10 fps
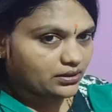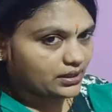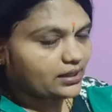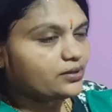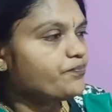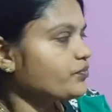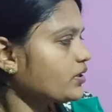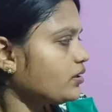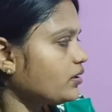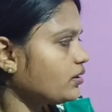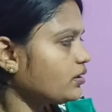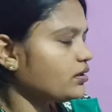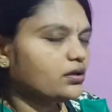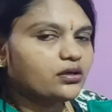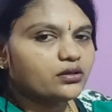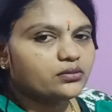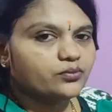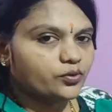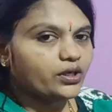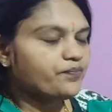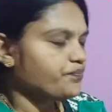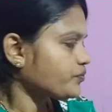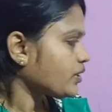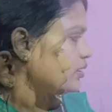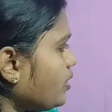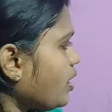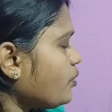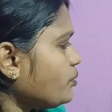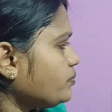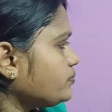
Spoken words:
that. Okay, now